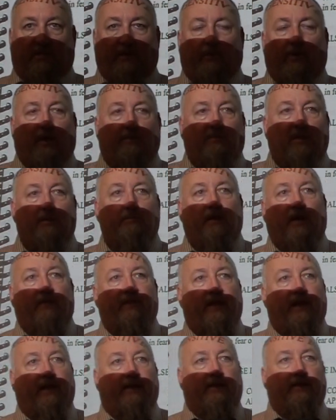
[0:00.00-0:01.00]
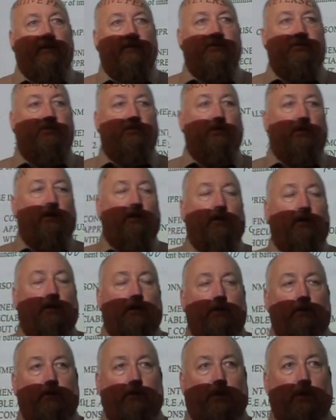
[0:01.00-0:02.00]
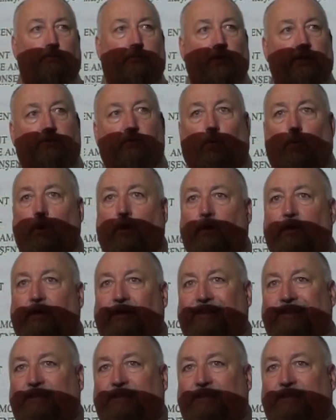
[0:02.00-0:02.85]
And what I mean by that is you can put the word